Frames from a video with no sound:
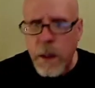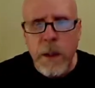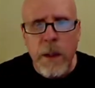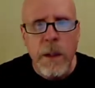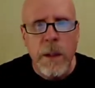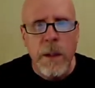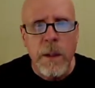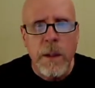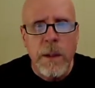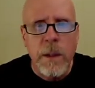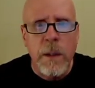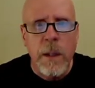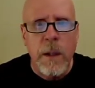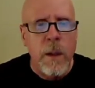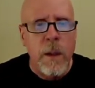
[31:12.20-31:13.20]
is
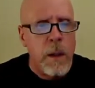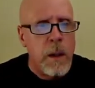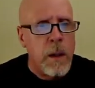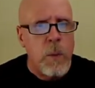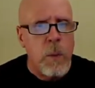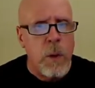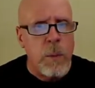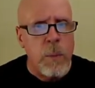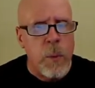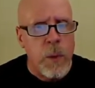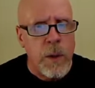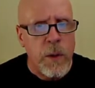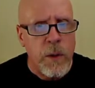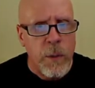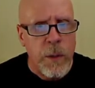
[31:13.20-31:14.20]

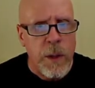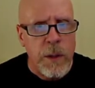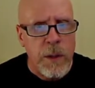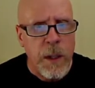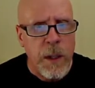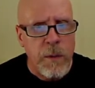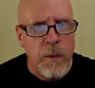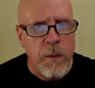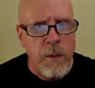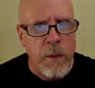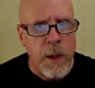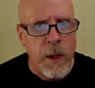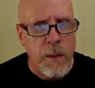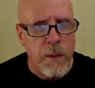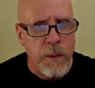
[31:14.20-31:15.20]

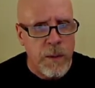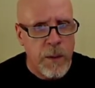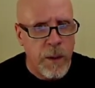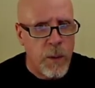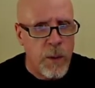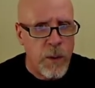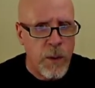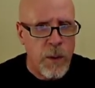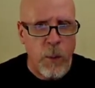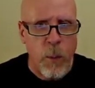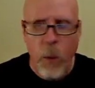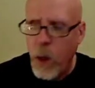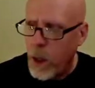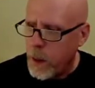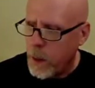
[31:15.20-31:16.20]
1.375. The
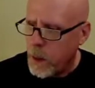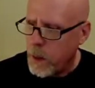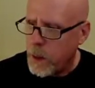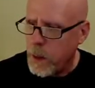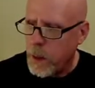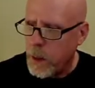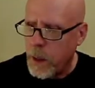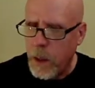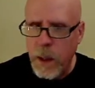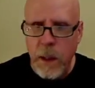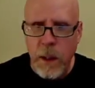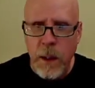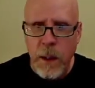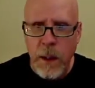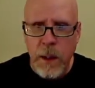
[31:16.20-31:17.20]
1 in there,
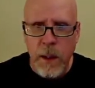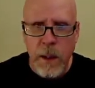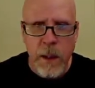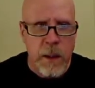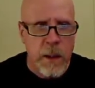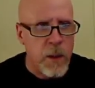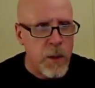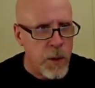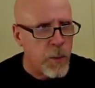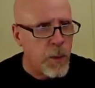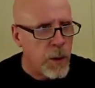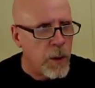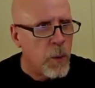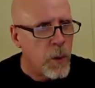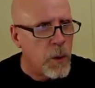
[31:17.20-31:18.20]
that tells you what the
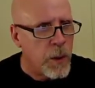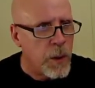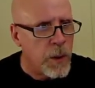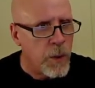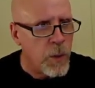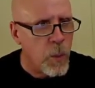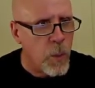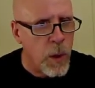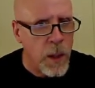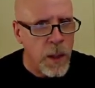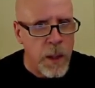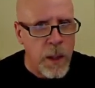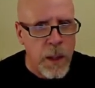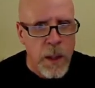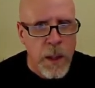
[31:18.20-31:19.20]
quotient is, 1.
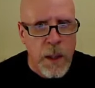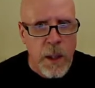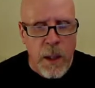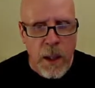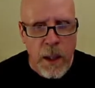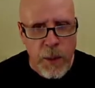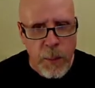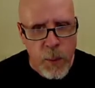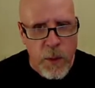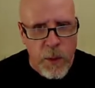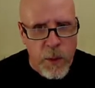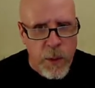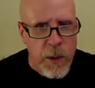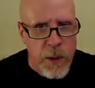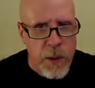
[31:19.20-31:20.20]
And the
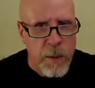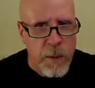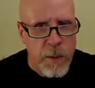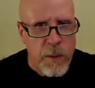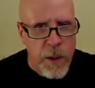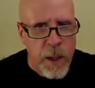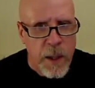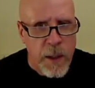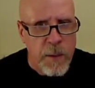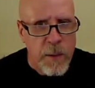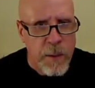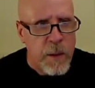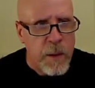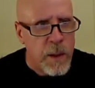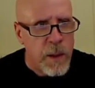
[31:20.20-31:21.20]
0.375
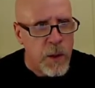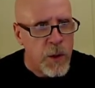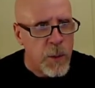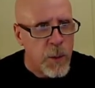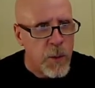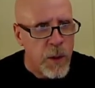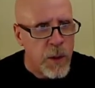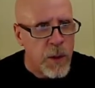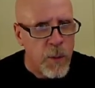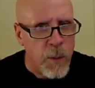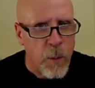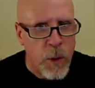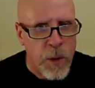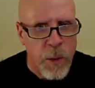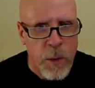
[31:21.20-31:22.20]
tells you
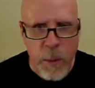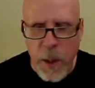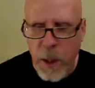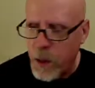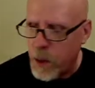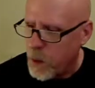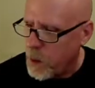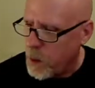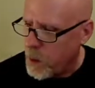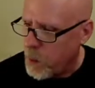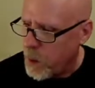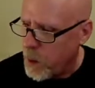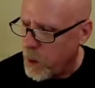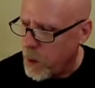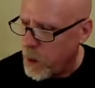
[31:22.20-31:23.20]
what the remainder is.
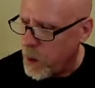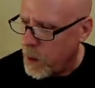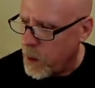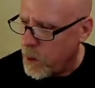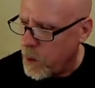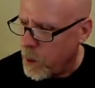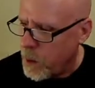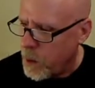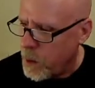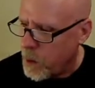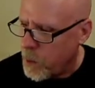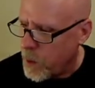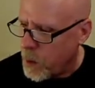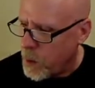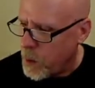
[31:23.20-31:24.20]
But do it this
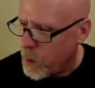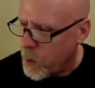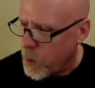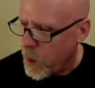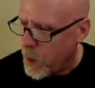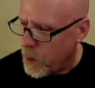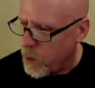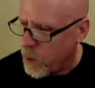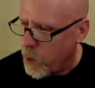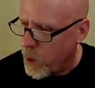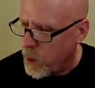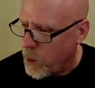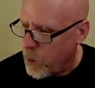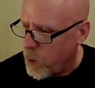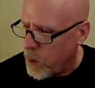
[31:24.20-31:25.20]
way. Subtract away
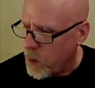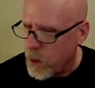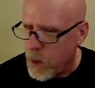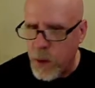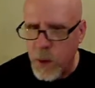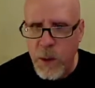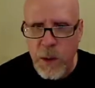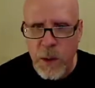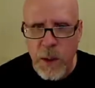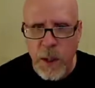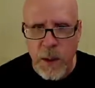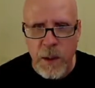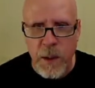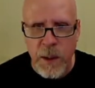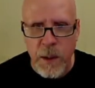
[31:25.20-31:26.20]
the 1, so you just get
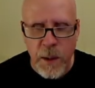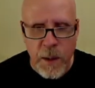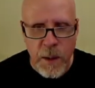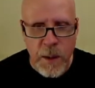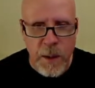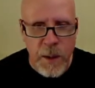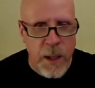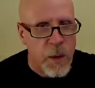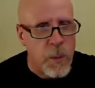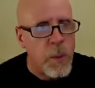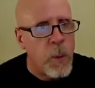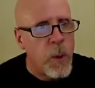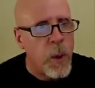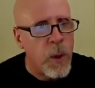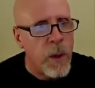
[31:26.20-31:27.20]
the decimal
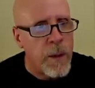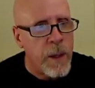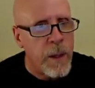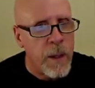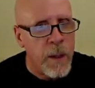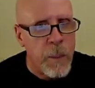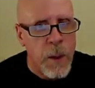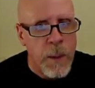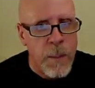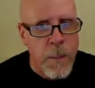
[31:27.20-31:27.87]
part of that number.